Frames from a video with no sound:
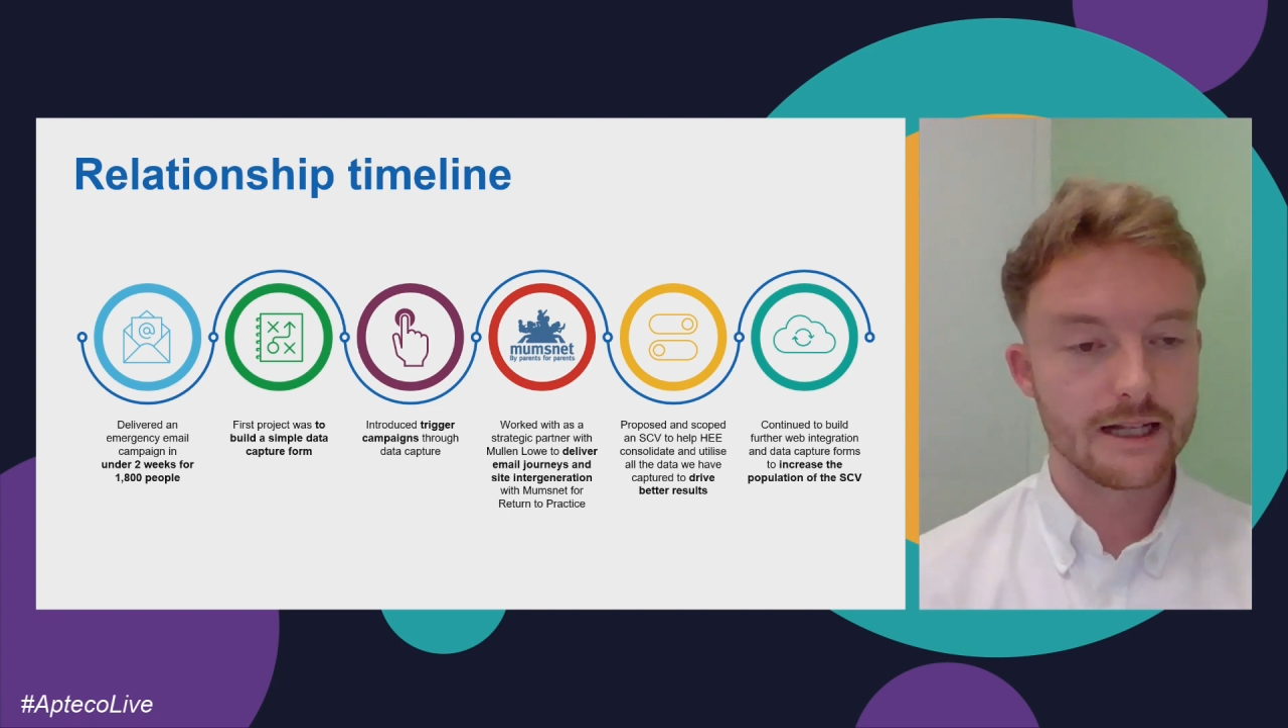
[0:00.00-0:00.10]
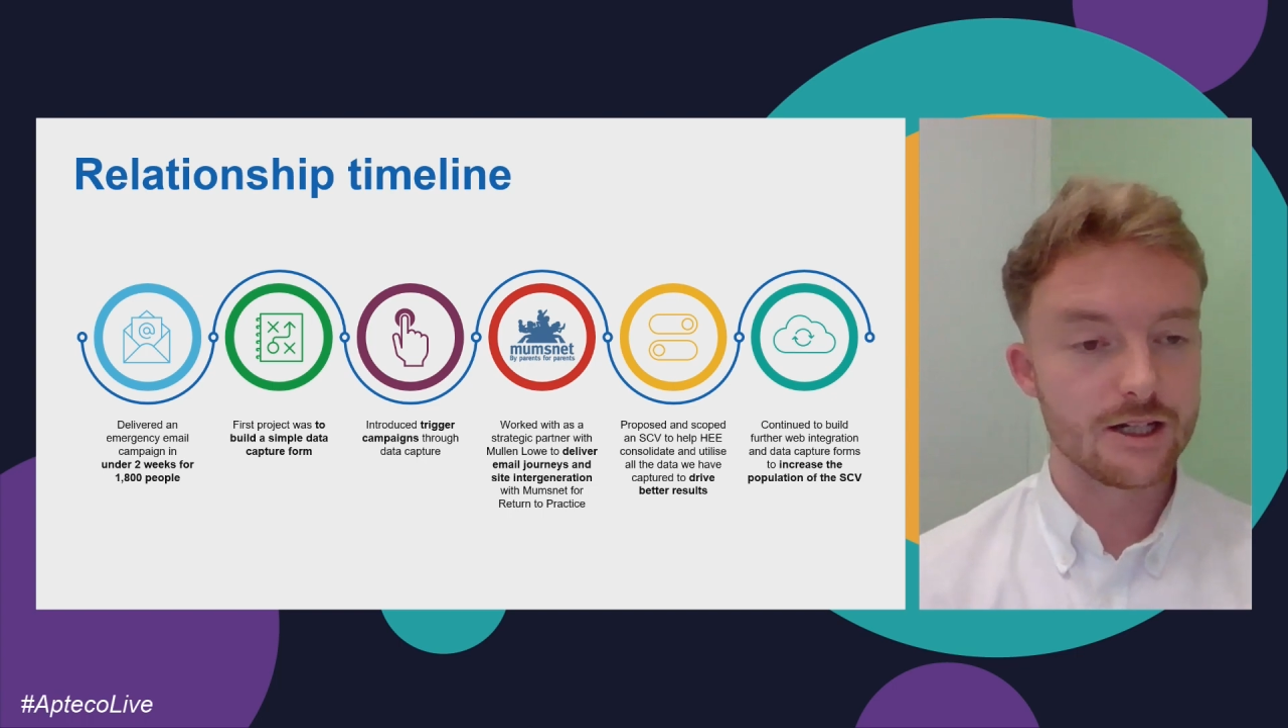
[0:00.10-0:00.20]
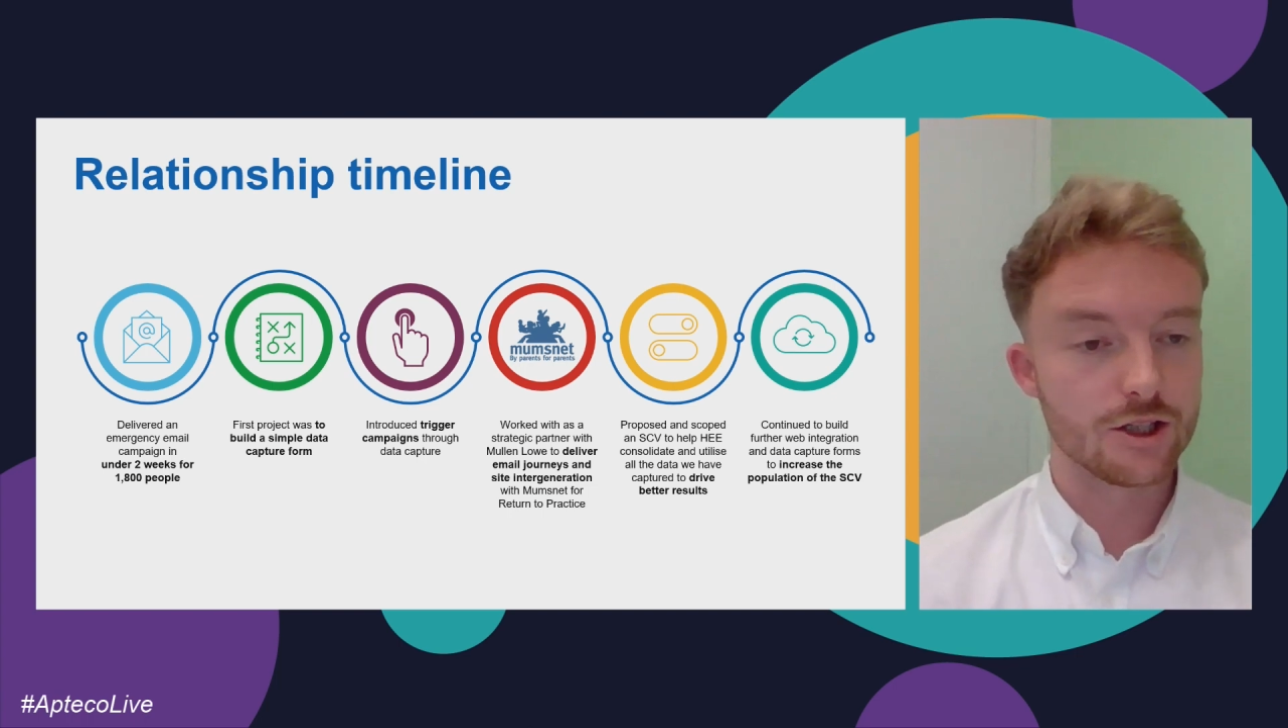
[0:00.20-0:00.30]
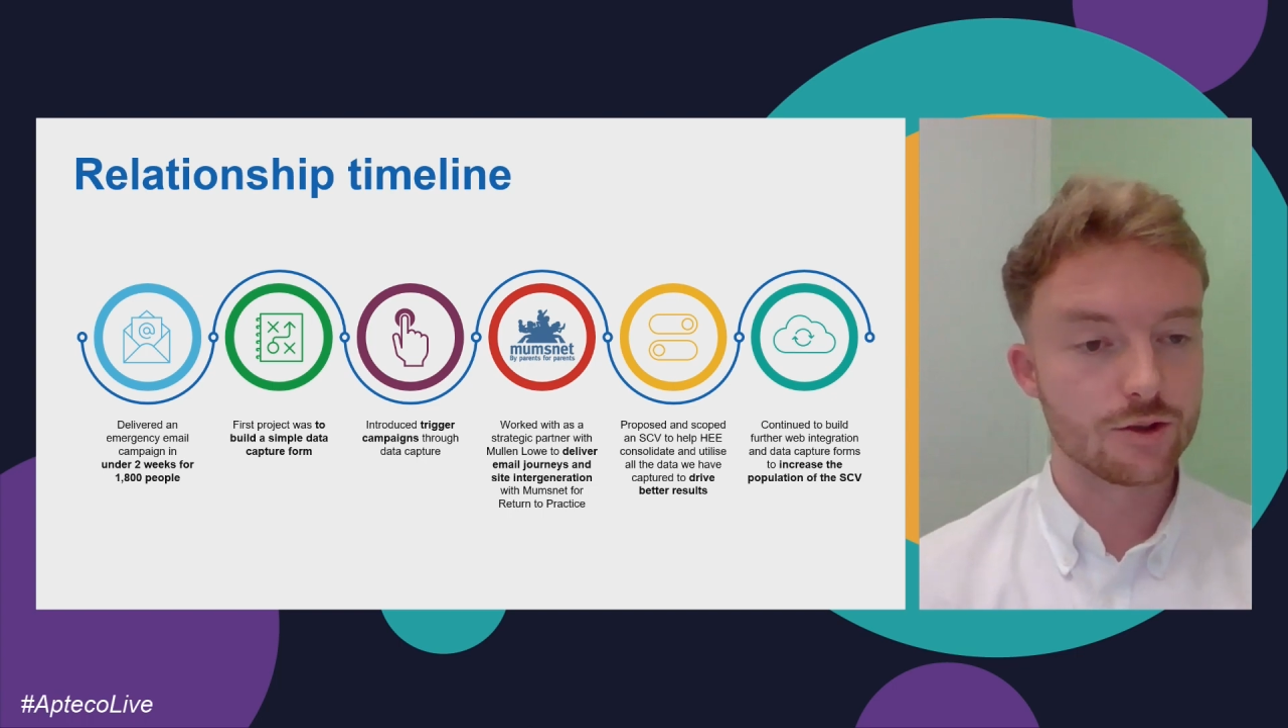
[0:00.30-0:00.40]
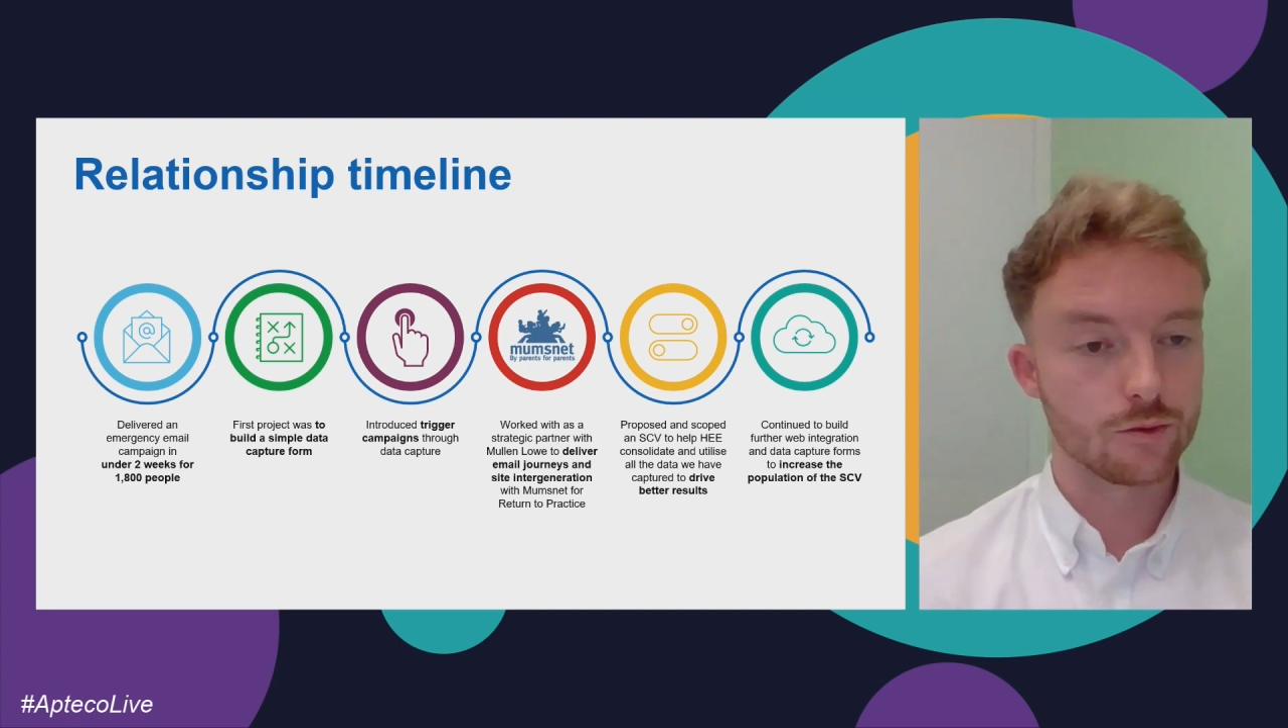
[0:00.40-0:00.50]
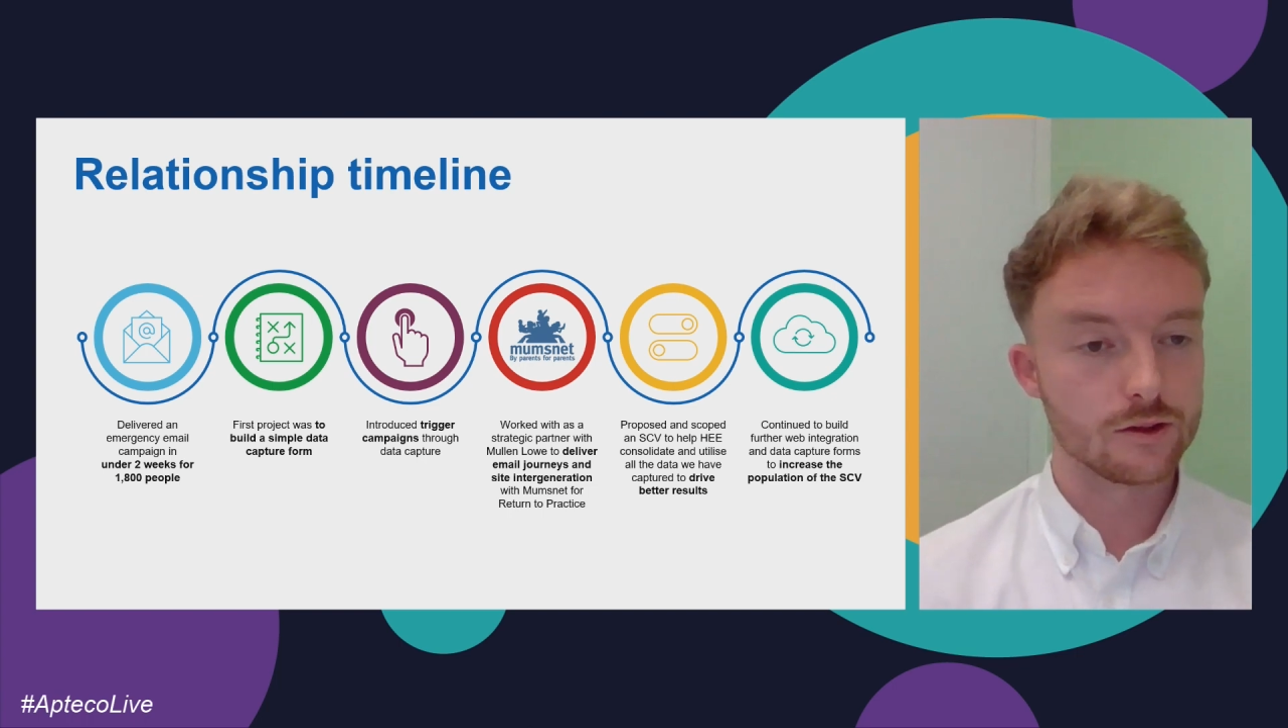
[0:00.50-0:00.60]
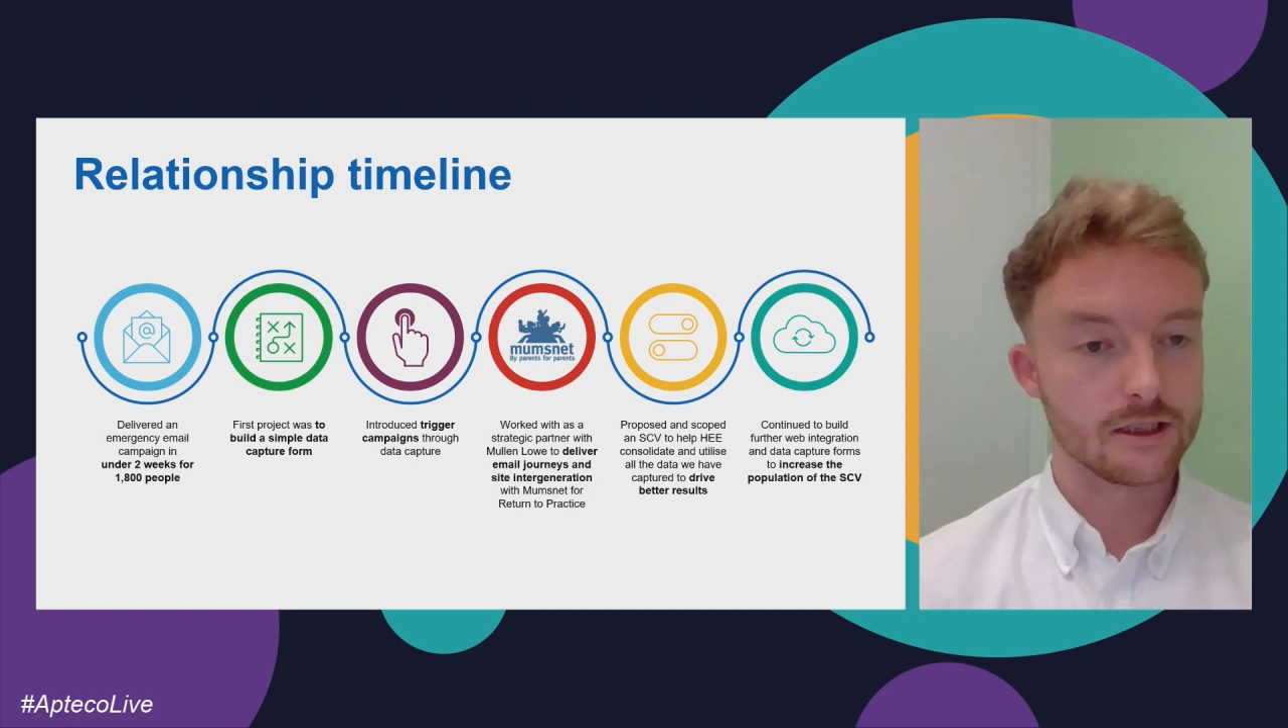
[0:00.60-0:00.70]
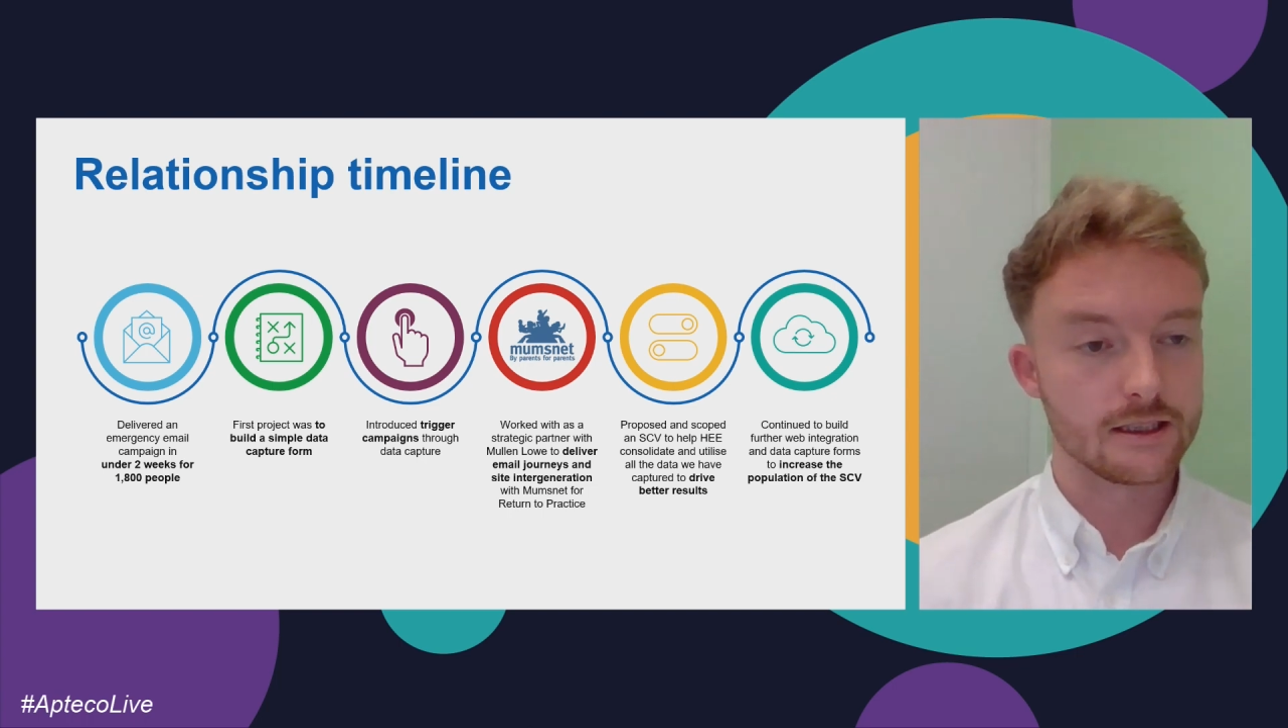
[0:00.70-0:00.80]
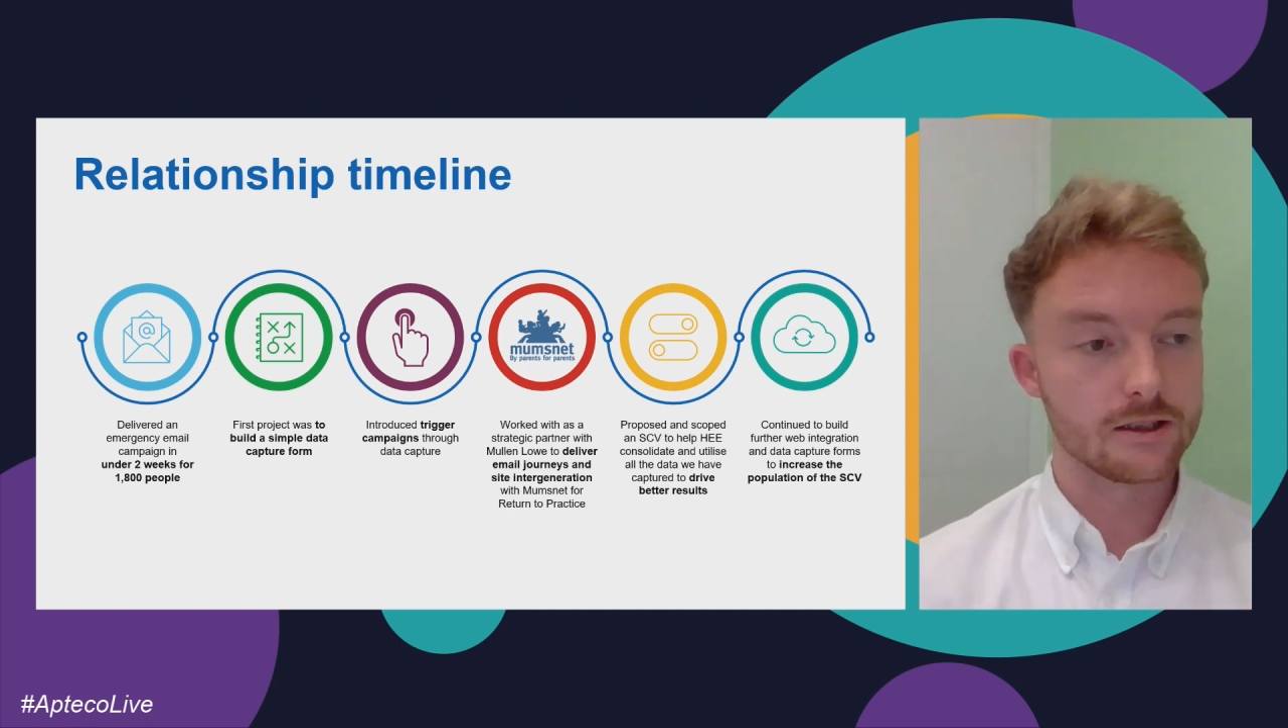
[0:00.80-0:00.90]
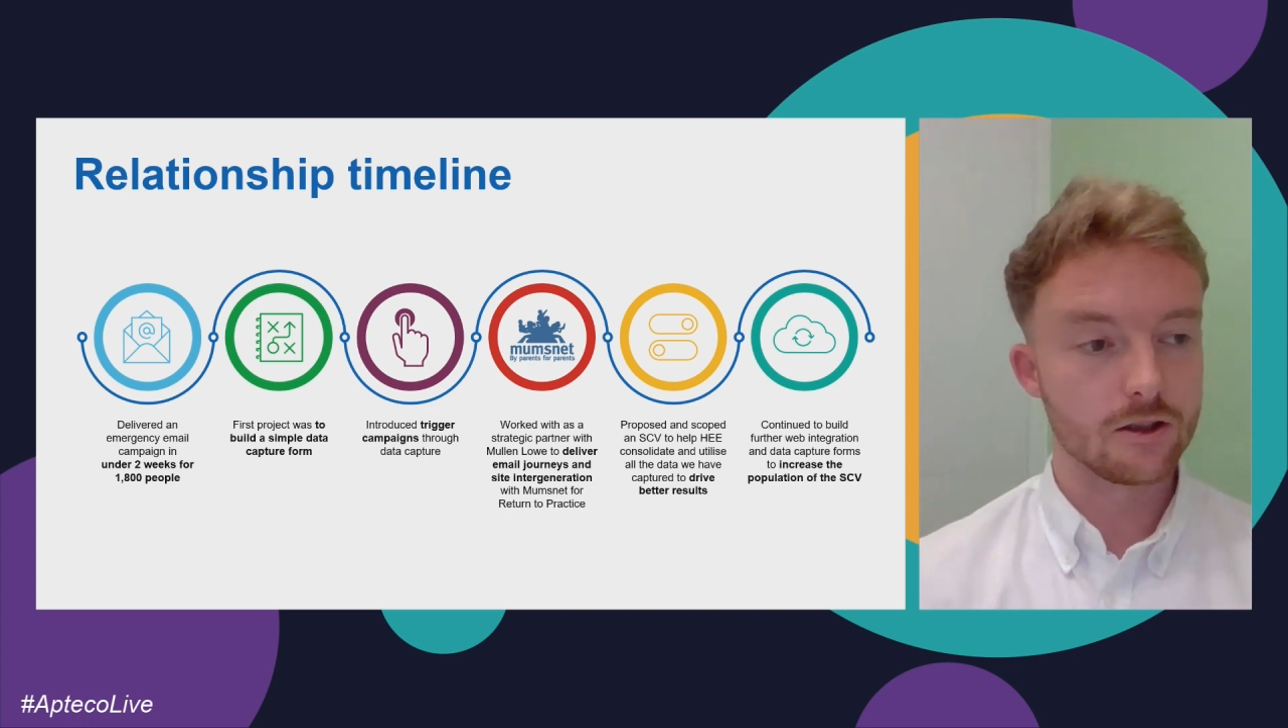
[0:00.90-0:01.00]
data
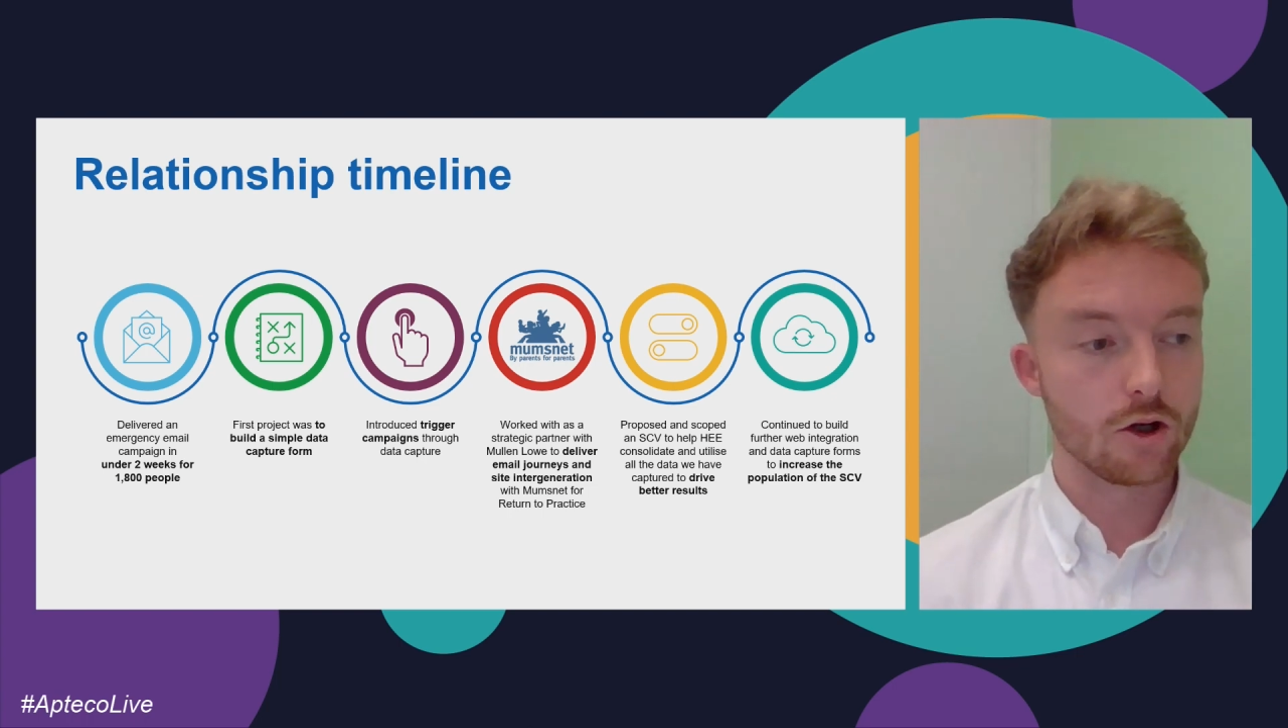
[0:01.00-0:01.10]
sources